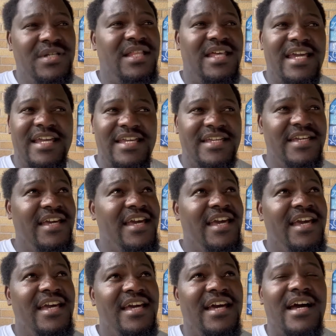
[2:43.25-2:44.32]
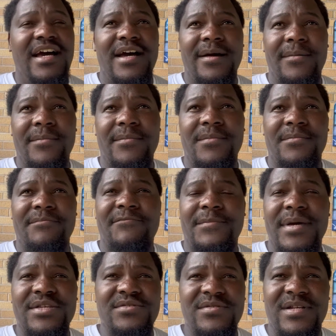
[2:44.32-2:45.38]
like, um,
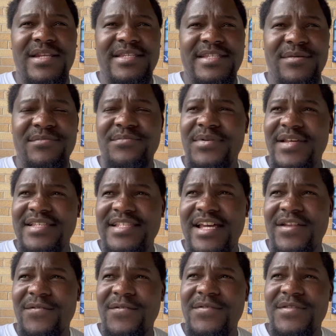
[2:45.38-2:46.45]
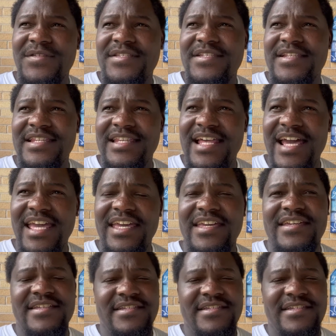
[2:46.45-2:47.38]
personally, some players I don't like.